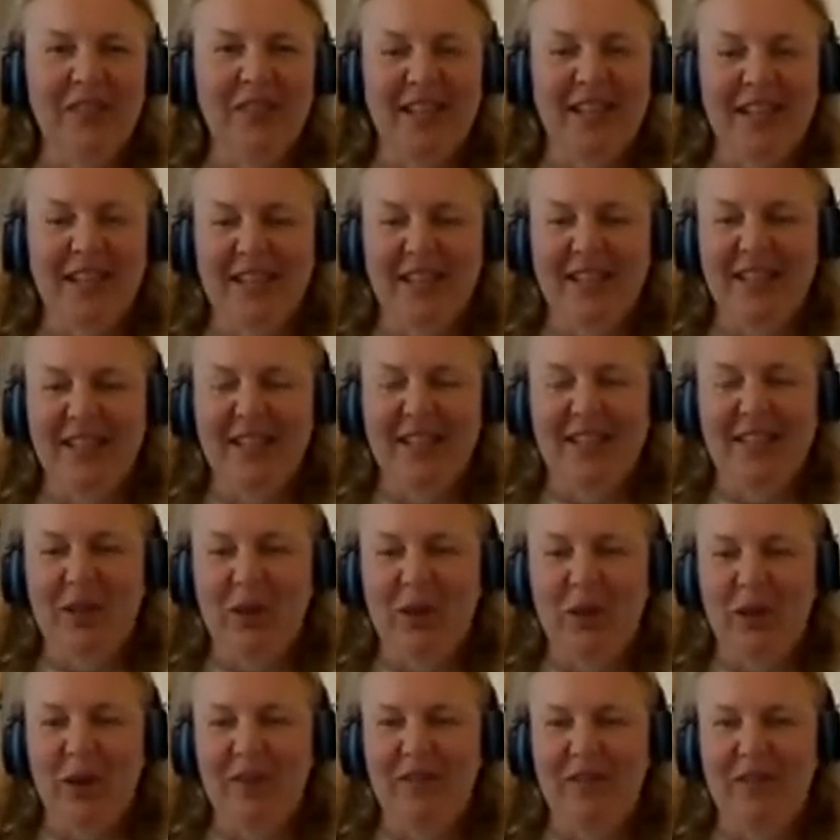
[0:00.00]
and,
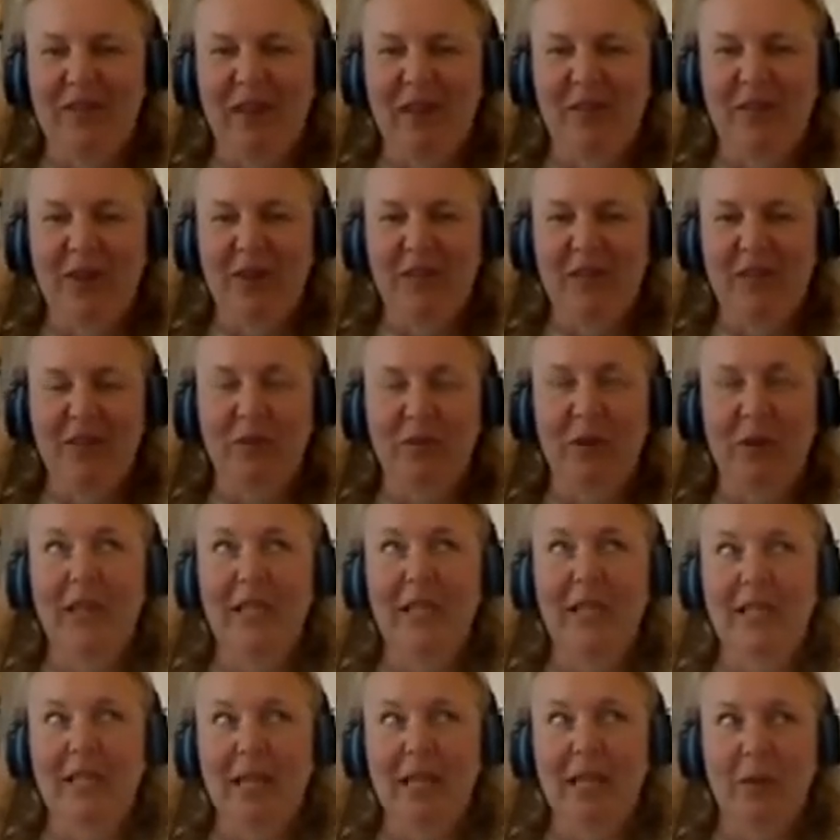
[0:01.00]
have never really
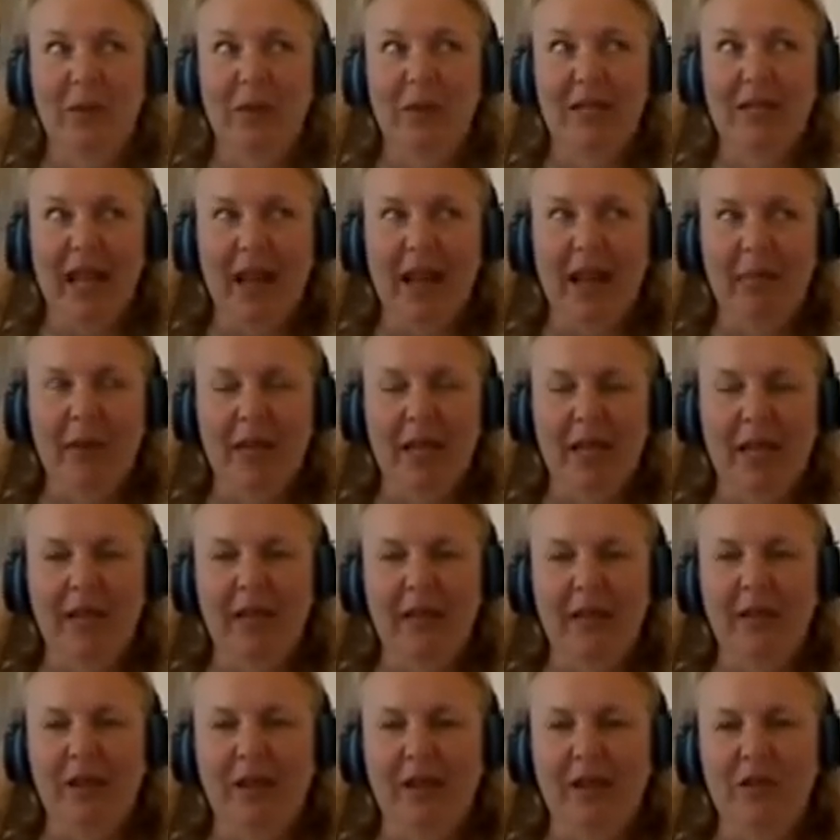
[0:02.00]
seen what's happening in the
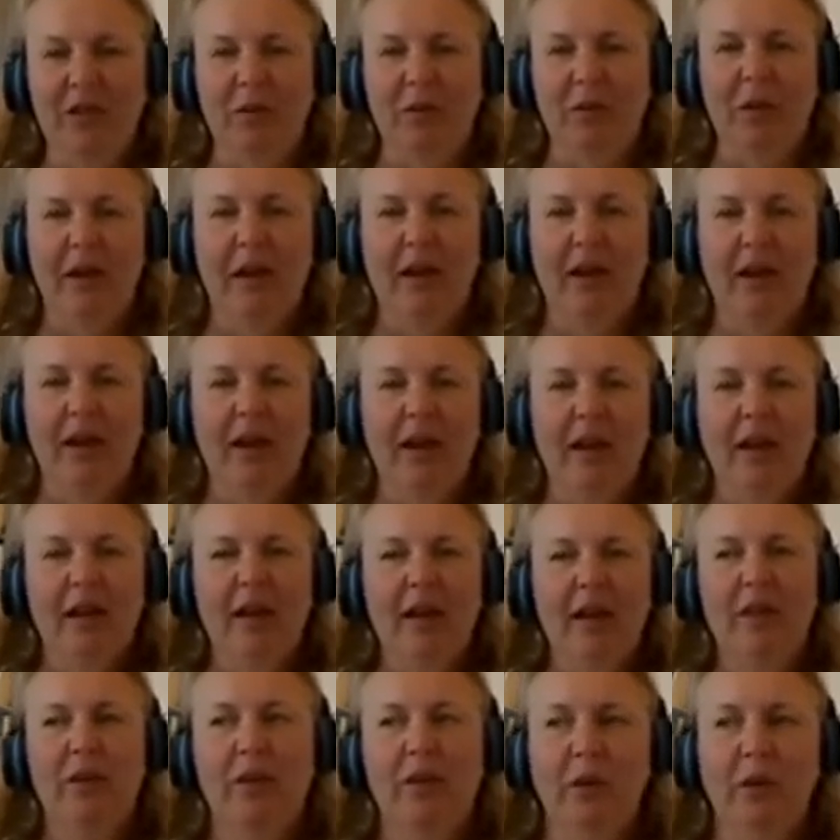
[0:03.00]
classroom
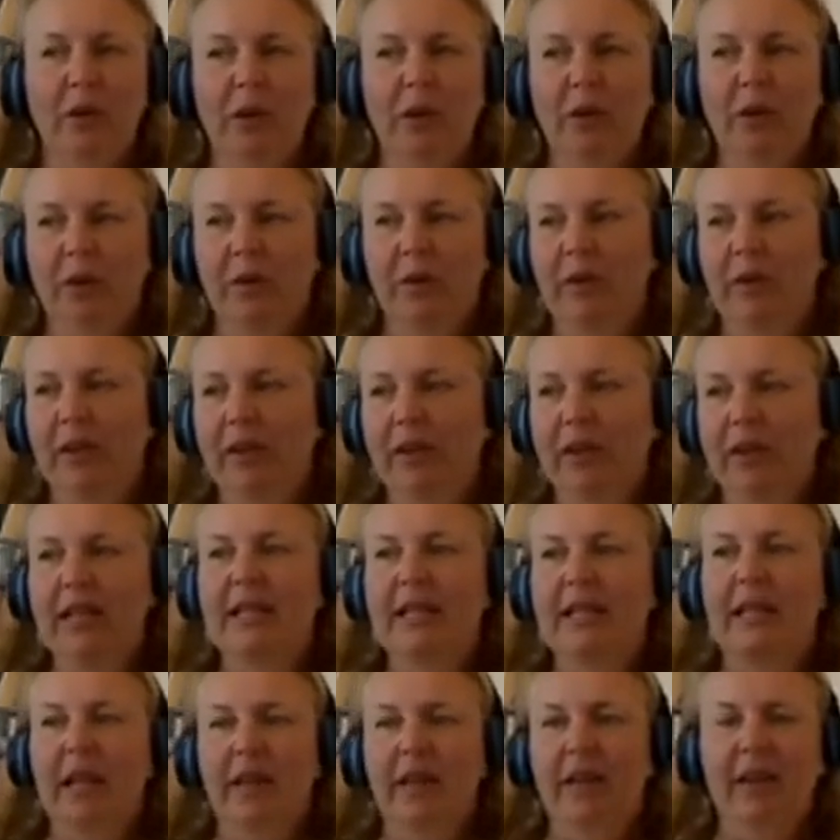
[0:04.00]
through the lens
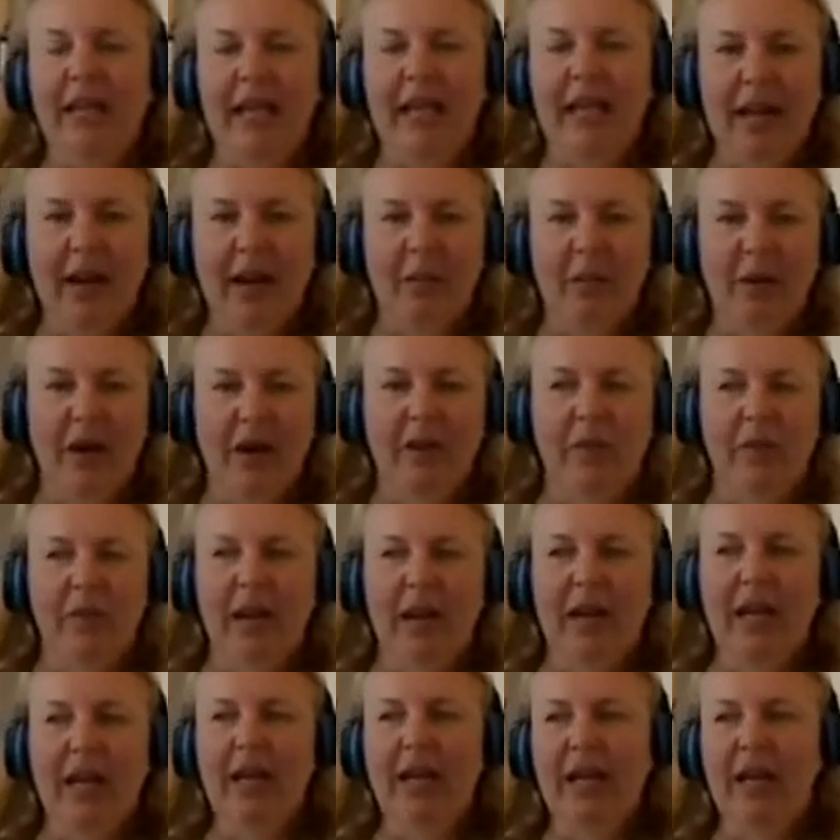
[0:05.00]
of a camera, right?